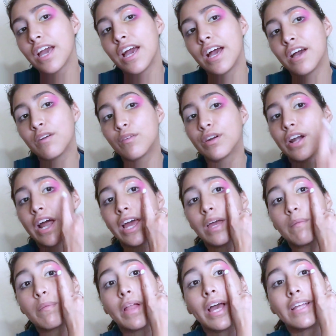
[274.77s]
at where I
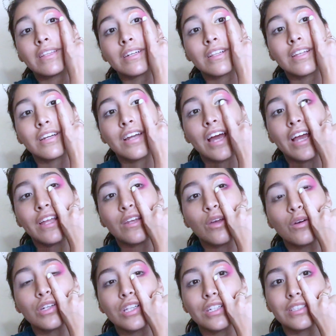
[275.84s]
applied the glitter, I know
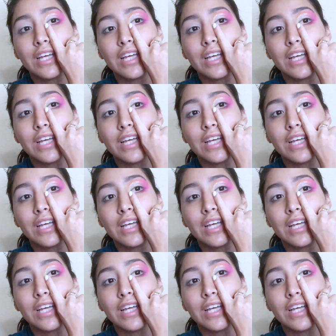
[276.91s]
it looks